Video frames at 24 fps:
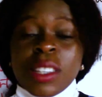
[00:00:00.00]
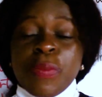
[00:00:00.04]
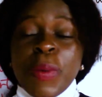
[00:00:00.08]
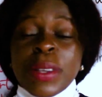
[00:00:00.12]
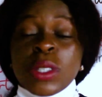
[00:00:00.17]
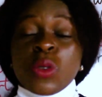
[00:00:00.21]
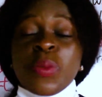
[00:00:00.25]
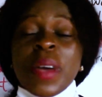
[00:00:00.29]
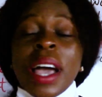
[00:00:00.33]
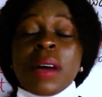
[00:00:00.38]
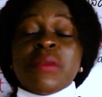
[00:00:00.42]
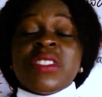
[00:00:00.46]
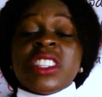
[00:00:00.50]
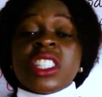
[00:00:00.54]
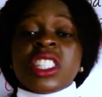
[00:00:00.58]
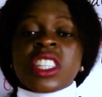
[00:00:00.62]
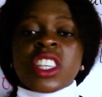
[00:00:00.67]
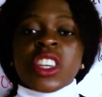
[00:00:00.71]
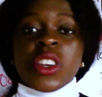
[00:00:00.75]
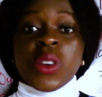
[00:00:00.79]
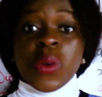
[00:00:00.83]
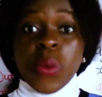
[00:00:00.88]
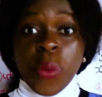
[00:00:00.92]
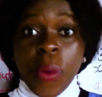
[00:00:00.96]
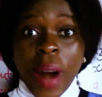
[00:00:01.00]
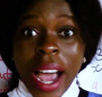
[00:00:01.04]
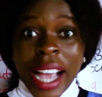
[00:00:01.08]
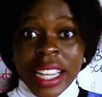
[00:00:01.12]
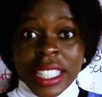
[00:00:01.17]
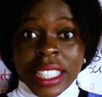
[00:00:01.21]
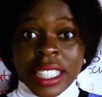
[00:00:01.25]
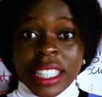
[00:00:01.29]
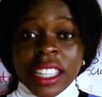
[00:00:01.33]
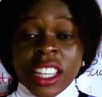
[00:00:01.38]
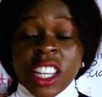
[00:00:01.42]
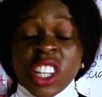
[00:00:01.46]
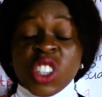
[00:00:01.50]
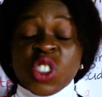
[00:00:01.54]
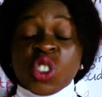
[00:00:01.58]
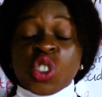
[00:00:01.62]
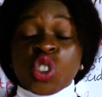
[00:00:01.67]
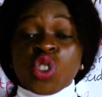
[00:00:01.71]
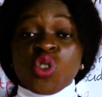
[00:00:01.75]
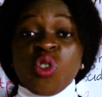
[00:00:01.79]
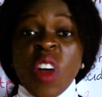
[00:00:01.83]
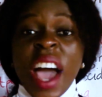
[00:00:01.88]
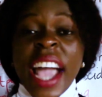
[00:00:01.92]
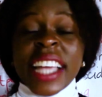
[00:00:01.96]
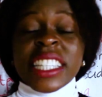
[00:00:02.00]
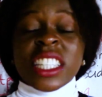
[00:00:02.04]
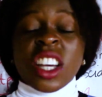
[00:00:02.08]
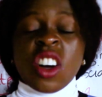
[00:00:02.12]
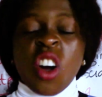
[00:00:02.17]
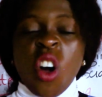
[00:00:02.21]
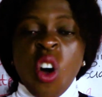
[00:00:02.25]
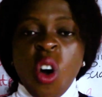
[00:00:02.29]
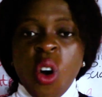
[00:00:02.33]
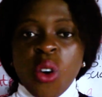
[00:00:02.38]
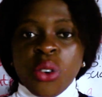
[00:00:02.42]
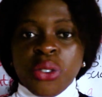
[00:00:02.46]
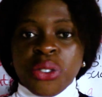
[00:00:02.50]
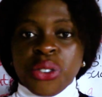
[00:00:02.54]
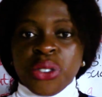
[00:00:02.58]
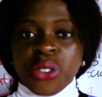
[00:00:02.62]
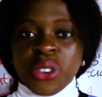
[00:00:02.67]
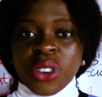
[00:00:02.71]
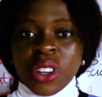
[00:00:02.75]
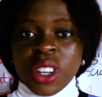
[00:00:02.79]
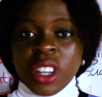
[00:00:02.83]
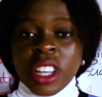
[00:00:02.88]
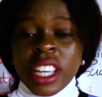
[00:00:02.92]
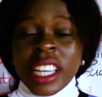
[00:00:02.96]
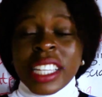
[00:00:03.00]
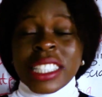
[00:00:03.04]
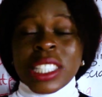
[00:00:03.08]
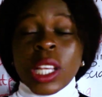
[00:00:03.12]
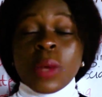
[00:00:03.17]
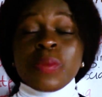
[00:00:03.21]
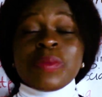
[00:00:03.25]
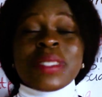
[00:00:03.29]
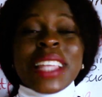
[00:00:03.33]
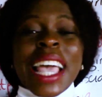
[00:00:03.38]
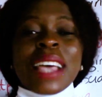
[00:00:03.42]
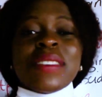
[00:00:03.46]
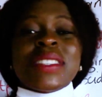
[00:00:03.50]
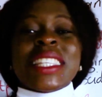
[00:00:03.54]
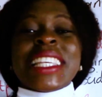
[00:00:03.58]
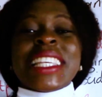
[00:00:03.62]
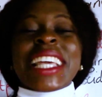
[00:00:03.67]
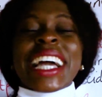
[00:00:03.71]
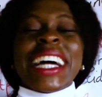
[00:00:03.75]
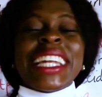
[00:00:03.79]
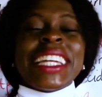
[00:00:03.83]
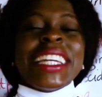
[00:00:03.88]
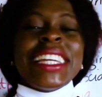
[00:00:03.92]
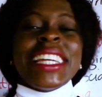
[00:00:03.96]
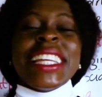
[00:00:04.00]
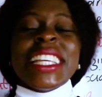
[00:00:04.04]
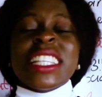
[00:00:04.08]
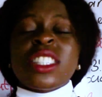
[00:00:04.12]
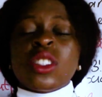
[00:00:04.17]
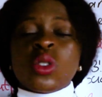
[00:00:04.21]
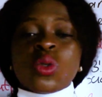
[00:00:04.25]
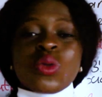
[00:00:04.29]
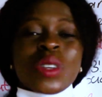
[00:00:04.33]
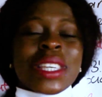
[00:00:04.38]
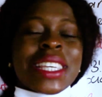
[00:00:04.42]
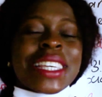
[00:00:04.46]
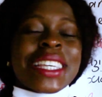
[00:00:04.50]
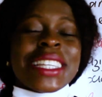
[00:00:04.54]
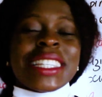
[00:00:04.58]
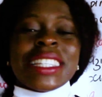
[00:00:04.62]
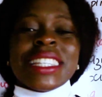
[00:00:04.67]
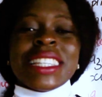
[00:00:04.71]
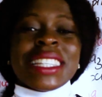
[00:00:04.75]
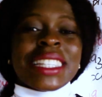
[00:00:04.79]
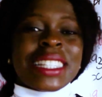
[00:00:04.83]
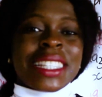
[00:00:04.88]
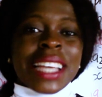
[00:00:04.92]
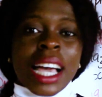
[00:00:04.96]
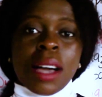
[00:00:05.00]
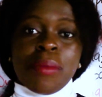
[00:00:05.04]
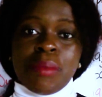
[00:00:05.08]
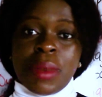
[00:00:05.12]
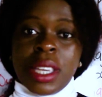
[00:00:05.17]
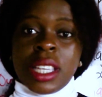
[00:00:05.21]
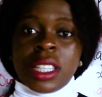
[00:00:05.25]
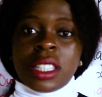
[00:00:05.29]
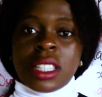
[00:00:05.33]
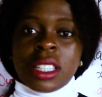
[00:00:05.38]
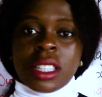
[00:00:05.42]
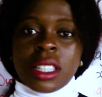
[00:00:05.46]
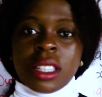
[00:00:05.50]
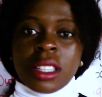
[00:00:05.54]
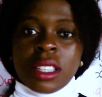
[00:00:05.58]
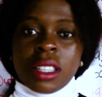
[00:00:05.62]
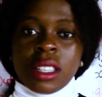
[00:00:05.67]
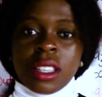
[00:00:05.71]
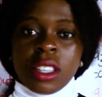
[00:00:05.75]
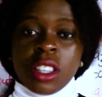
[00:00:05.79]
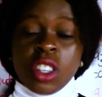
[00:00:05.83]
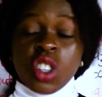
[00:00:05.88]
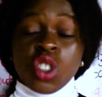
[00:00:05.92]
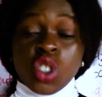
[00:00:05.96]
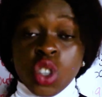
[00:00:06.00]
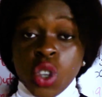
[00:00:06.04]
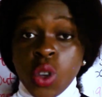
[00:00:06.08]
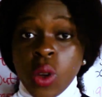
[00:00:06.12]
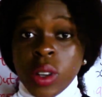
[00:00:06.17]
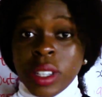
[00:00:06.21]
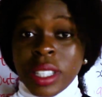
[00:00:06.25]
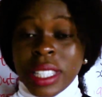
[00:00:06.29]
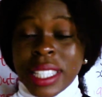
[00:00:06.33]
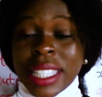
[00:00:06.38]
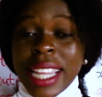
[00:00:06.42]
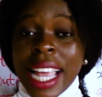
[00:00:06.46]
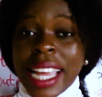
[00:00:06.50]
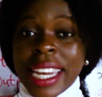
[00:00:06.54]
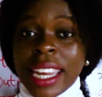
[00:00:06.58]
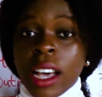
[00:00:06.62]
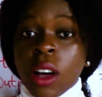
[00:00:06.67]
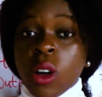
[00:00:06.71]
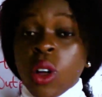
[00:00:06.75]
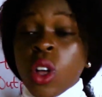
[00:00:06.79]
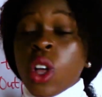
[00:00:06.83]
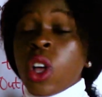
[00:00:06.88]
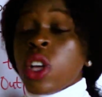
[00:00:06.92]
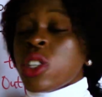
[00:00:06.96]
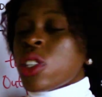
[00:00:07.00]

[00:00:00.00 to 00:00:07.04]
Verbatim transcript: The person will have a skin rash, dried cough. Sometimes it can lead to kidney damage. Do you understand now?